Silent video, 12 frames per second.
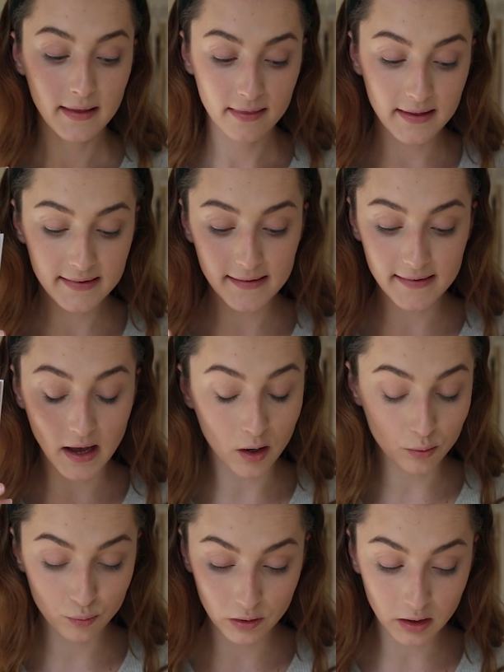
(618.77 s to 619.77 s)
this is
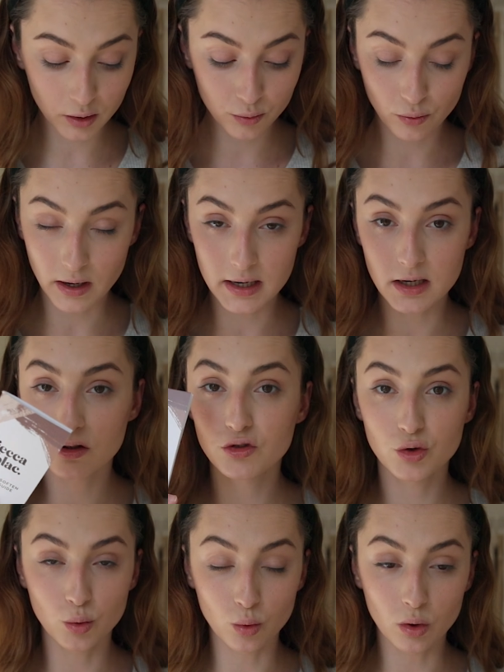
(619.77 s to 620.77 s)
a really great
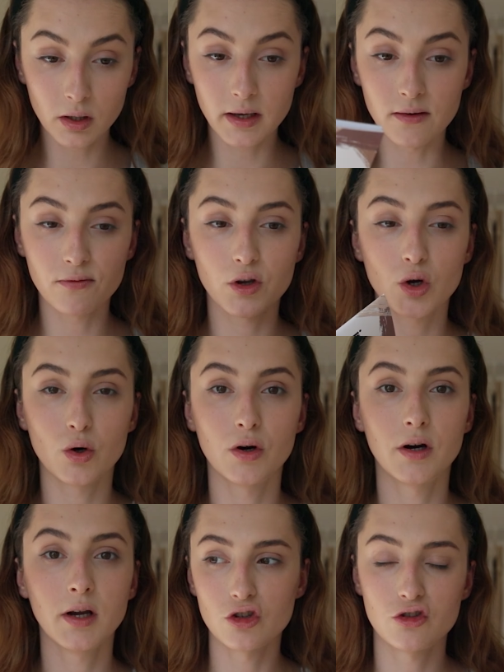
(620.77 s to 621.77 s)
tool if
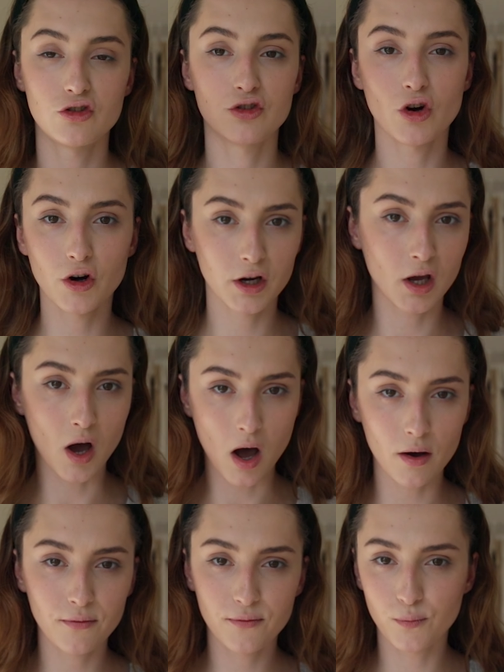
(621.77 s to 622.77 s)
you're just starting
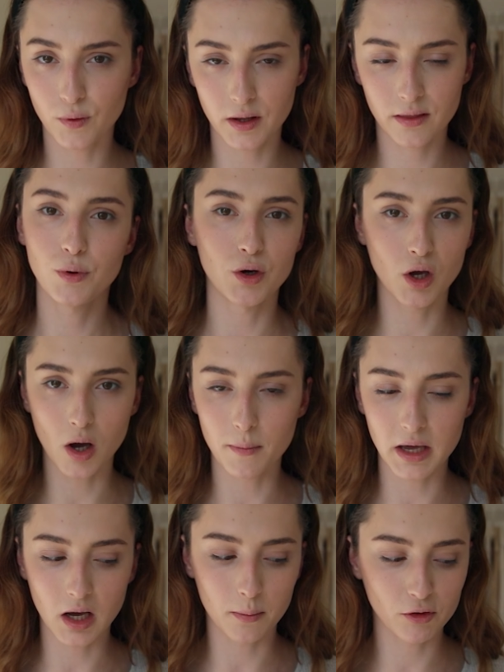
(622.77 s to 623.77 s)
off with putting on
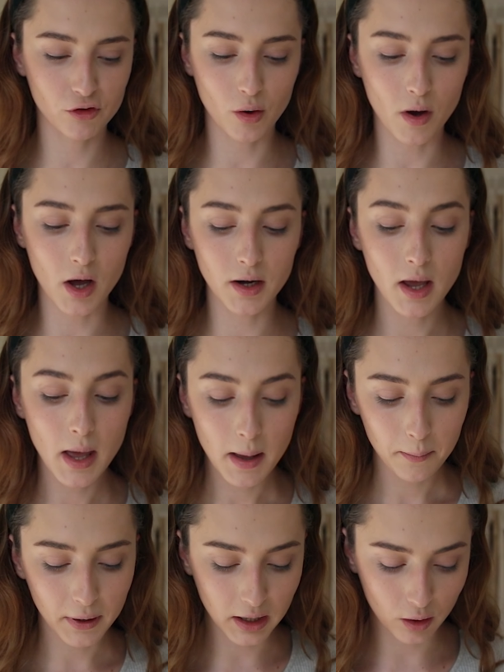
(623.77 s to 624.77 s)
makeup and so on. But